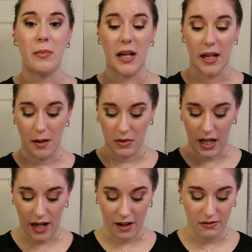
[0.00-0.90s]
but I'm
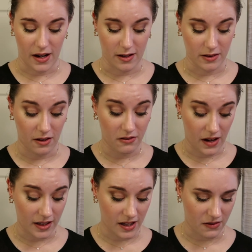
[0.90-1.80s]
glad I found
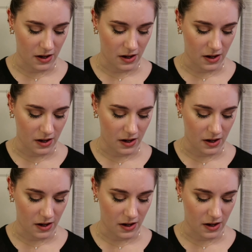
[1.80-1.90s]
finally